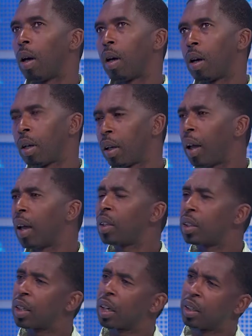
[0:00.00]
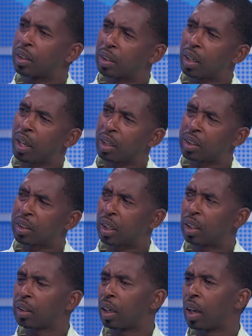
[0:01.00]
Uh, it has point? changed. It has
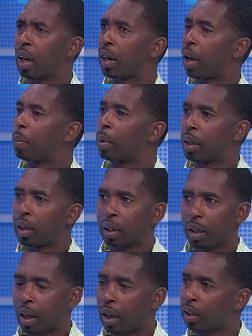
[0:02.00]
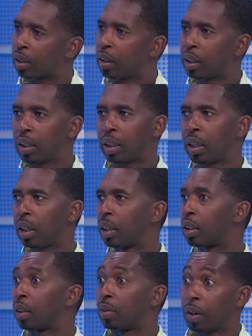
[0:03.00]
changed a lot. I mean, as any kid,
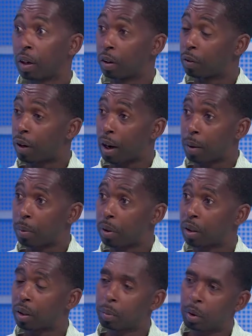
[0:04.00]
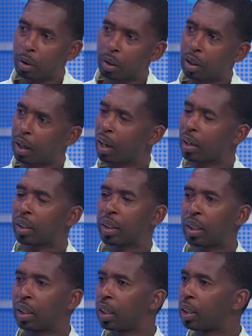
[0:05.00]
it's a very vibrant community. A lot of
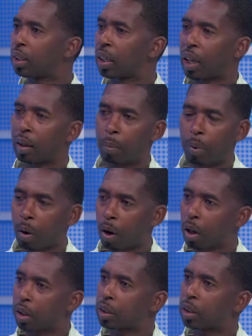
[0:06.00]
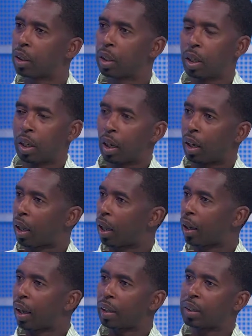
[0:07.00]
kids, a lot of parks, a
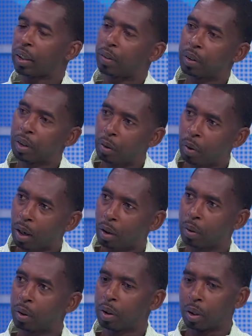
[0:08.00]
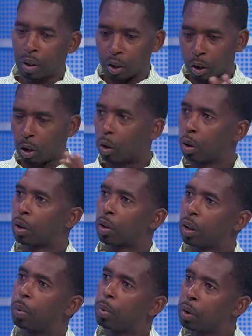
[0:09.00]
lot of activity around, you know, the
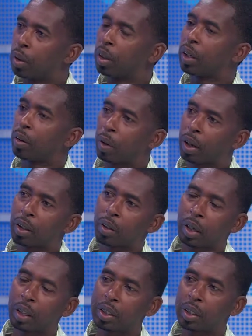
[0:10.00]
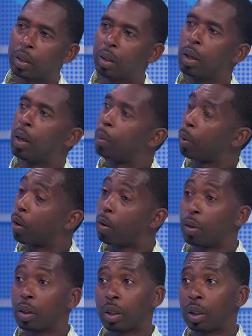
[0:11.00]
community and recreation. But
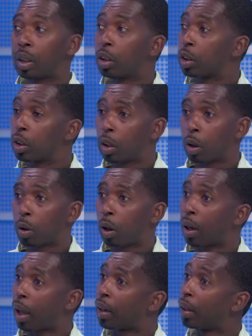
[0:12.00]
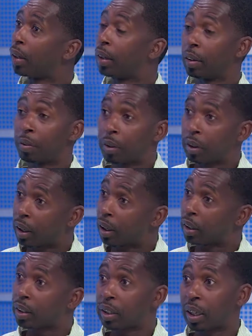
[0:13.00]
over the years, you know, a lot of different
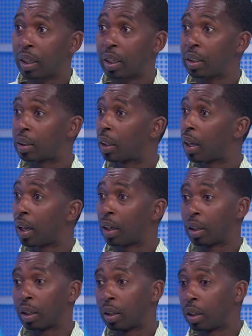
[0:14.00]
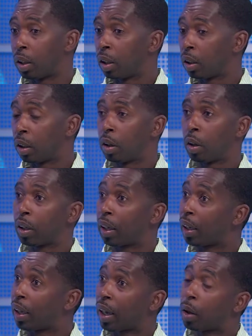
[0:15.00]
things changed. A lot of the, you know, the
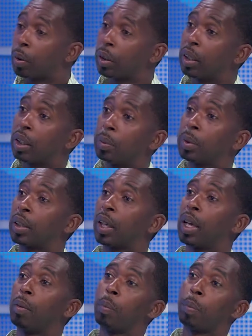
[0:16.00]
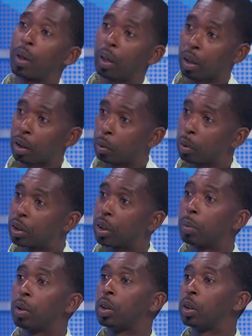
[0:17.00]
inequities became apparent when
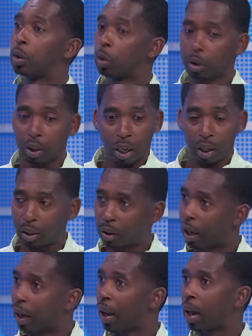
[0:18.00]
some of the youth kind of got